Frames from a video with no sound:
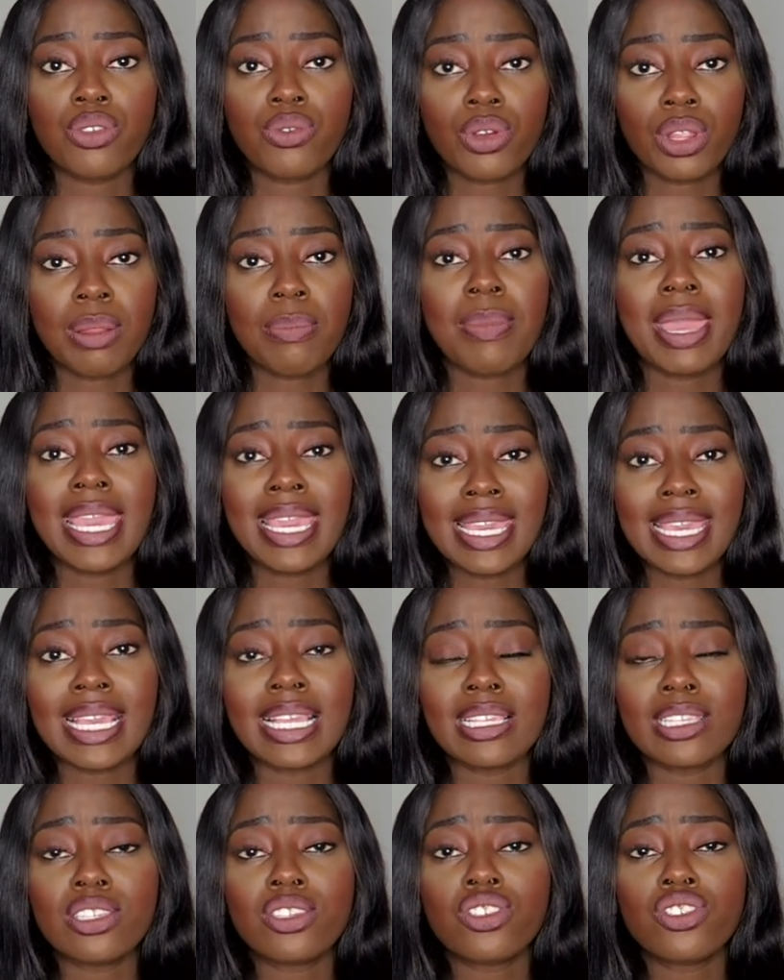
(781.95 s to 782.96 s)
You've got to make
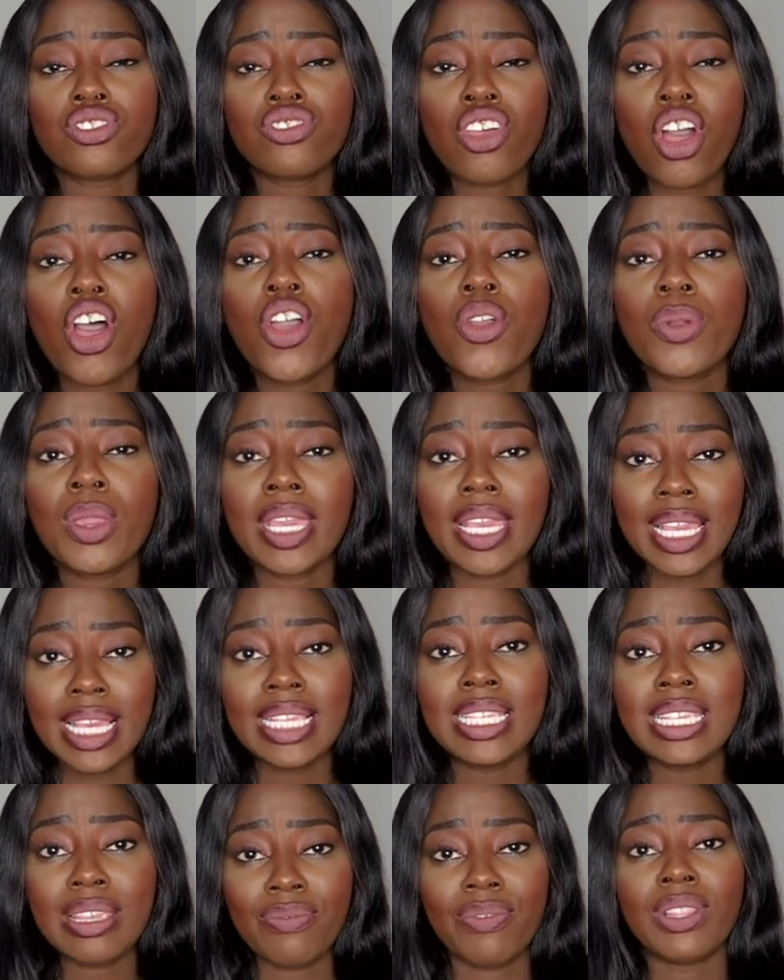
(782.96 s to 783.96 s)
it so
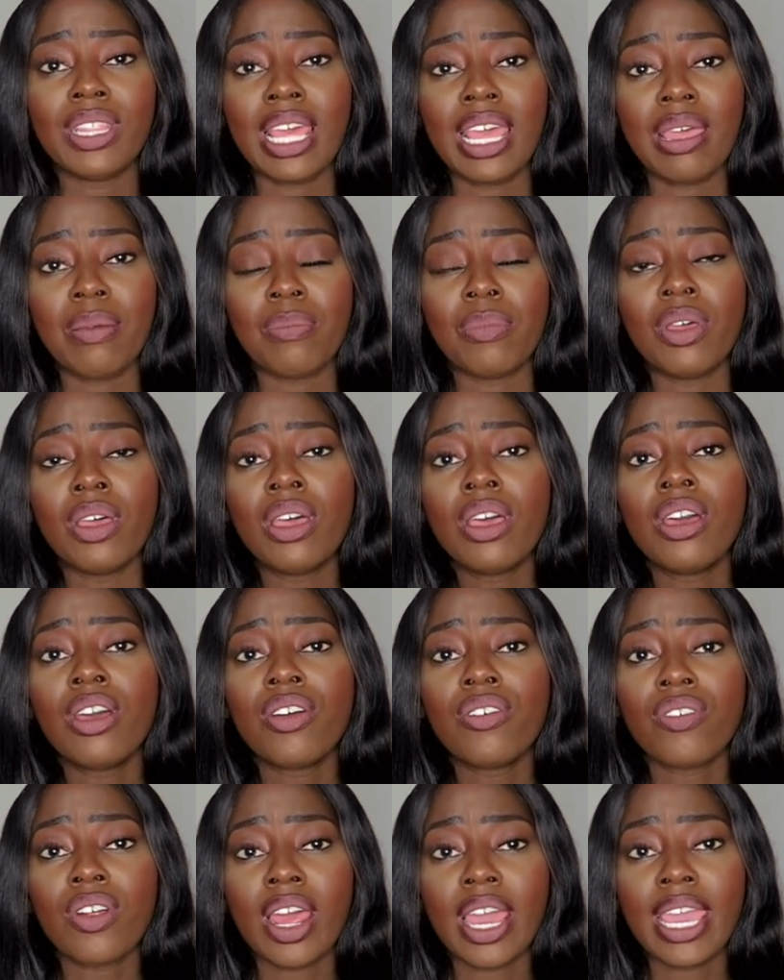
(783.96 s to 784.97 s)
easy for them,
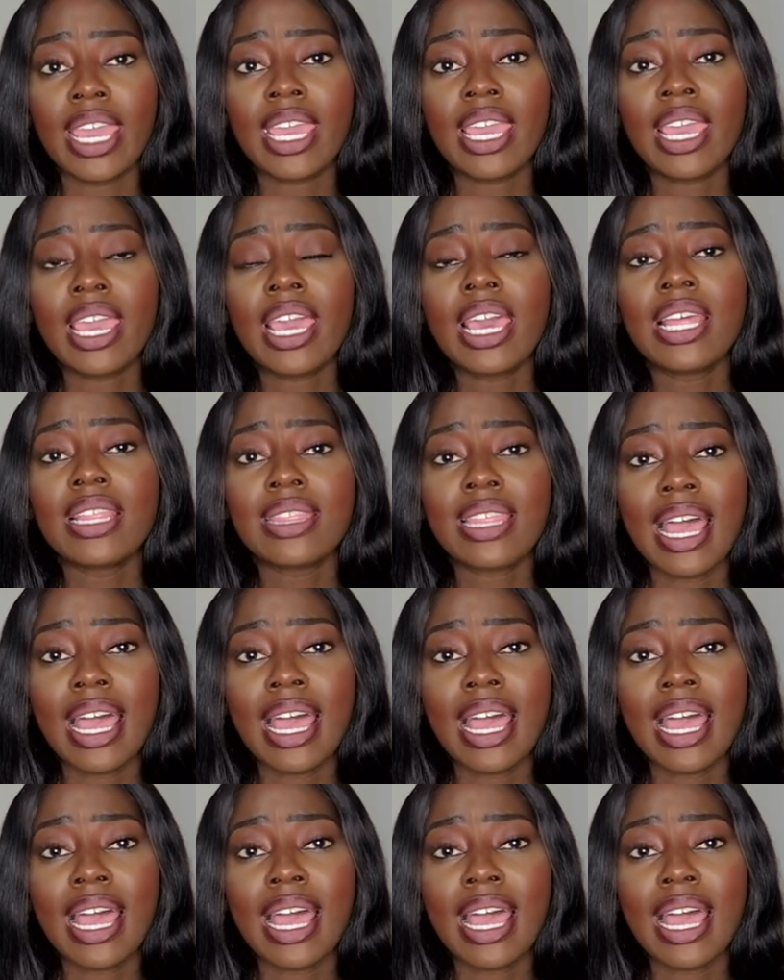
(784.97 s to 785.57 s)
right?